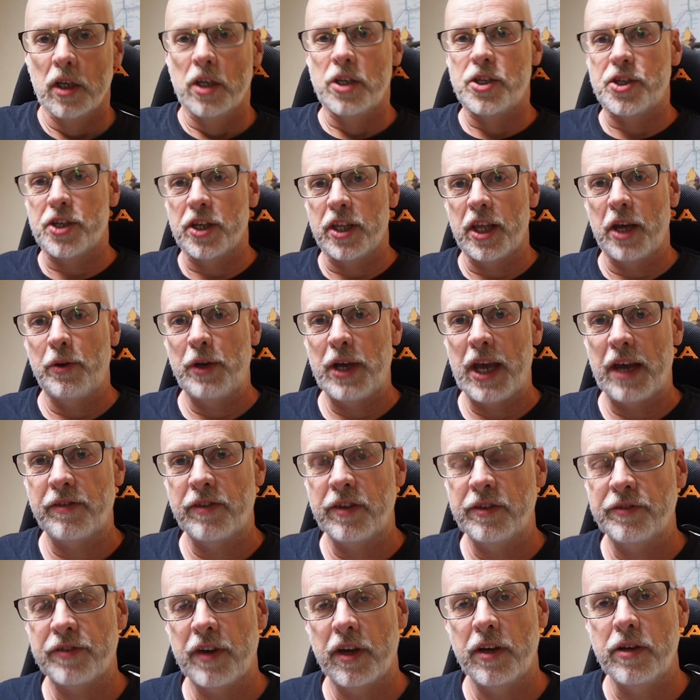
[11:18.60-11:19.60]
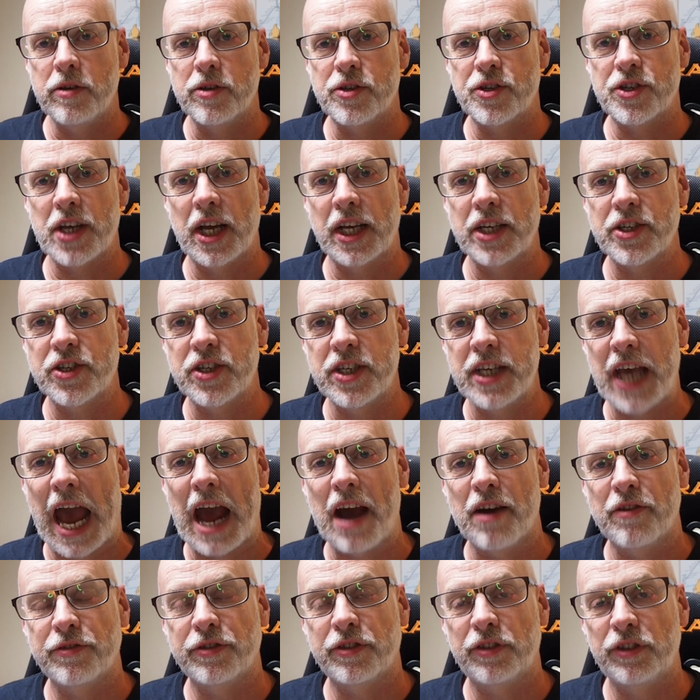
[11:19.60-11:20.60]
So there we have it, folks. That's the
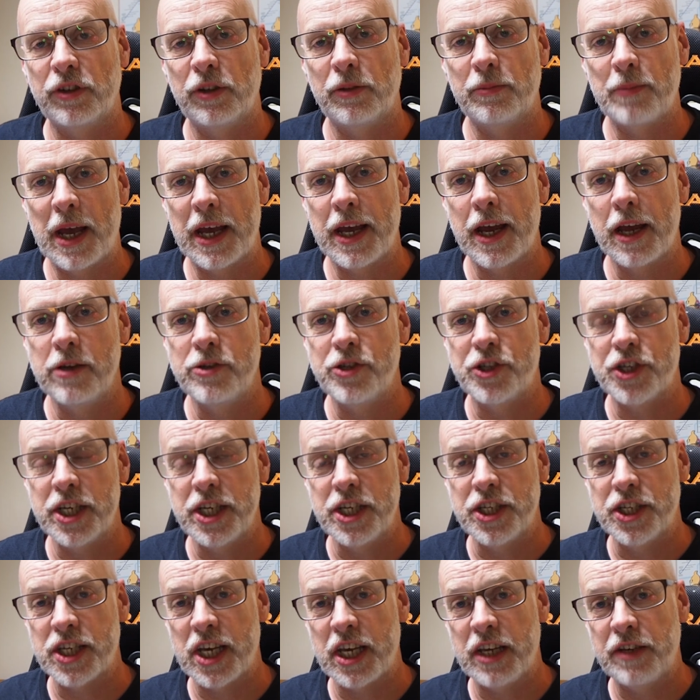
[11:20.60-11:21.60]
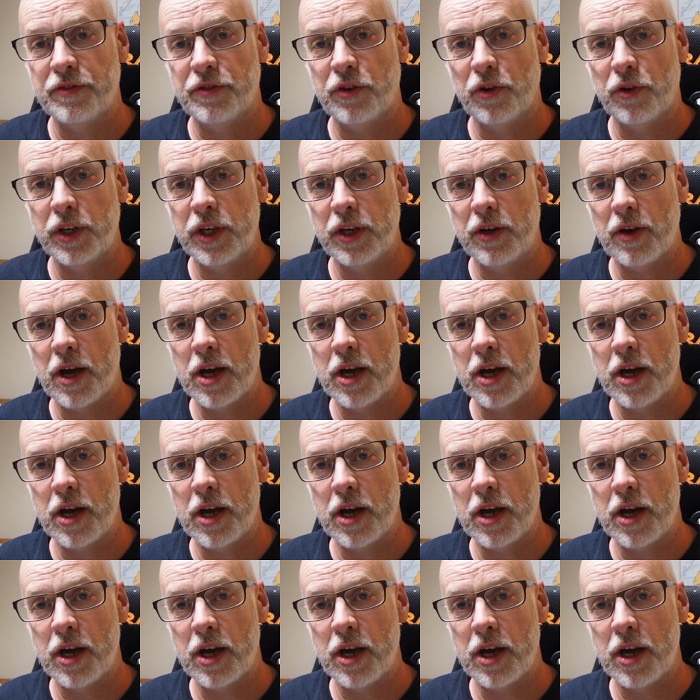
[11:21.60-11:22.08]
Alfa Romeo GT for you.